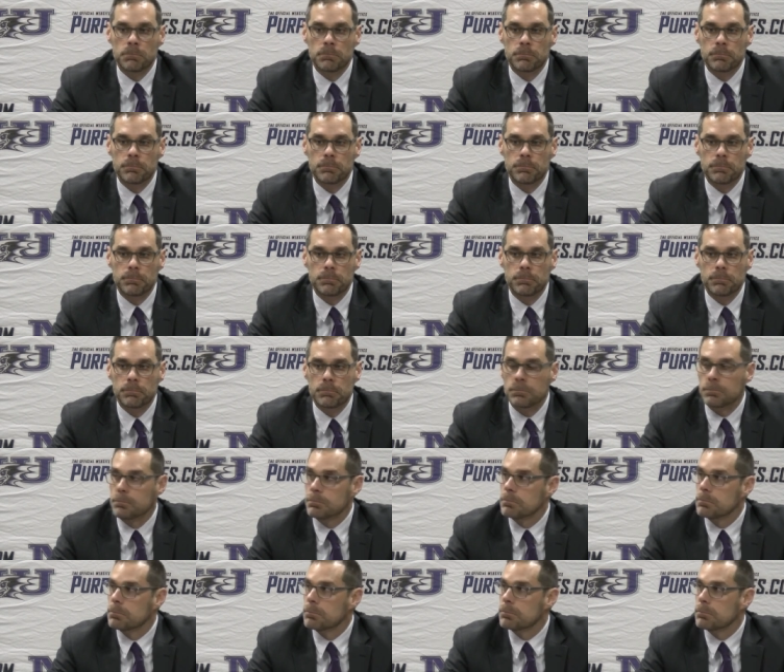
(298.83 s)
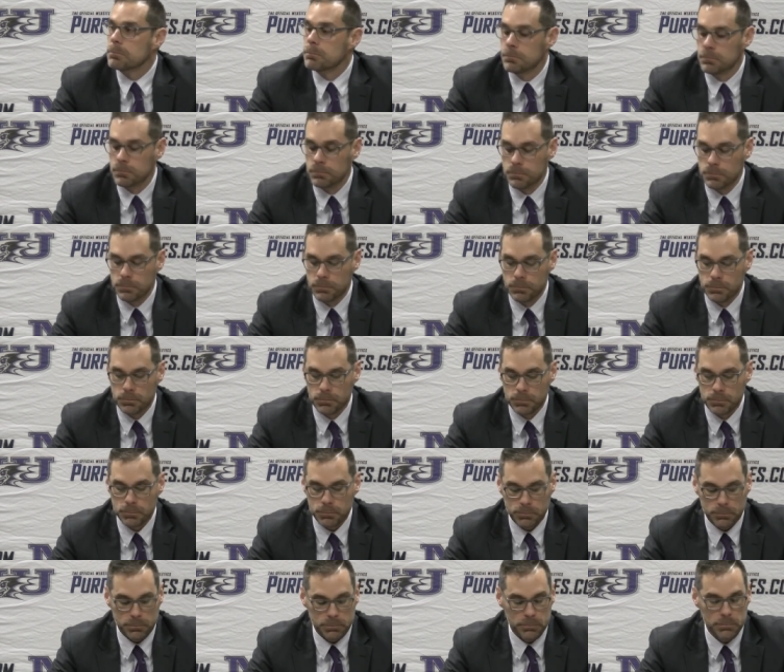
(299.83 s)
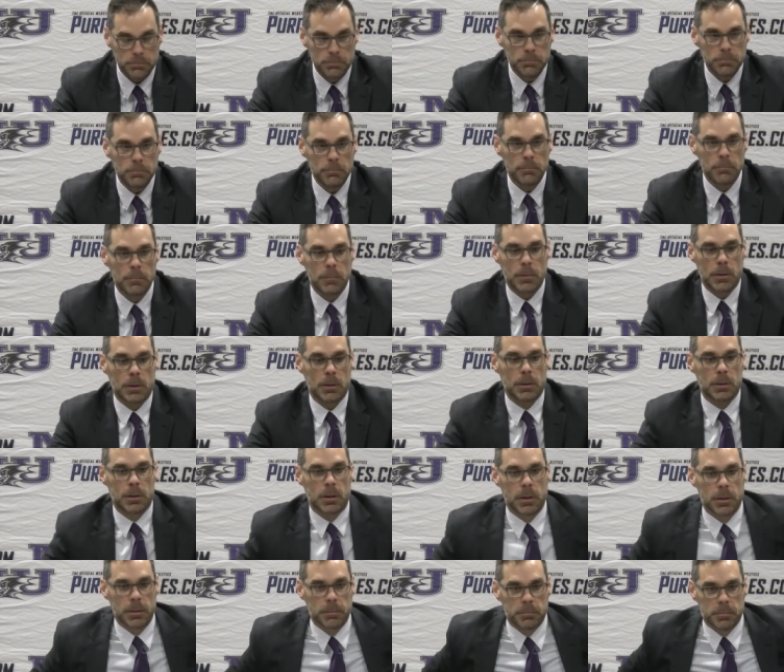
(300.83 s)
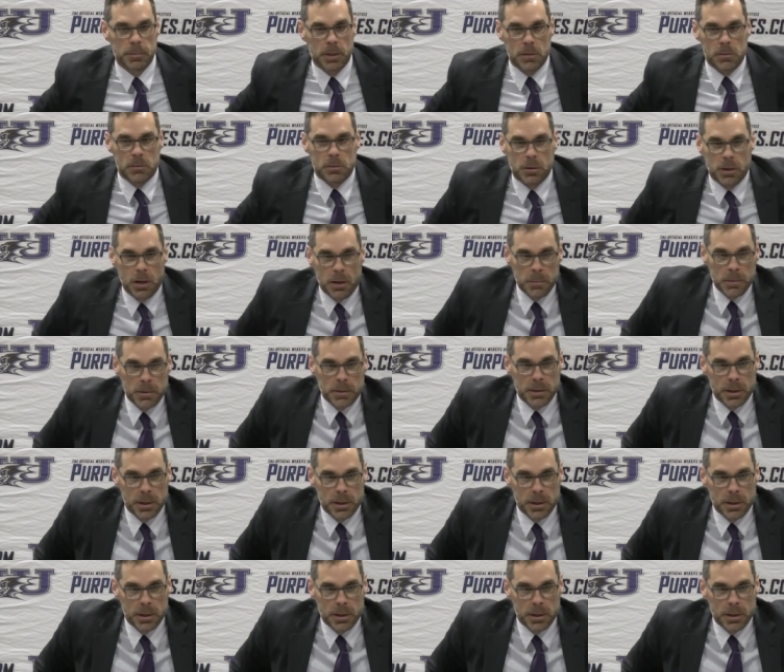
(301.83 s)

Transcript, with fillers: All right, well, if that's it, we'll wrap it up. See you guys tomorrow. All right, thanks for coming.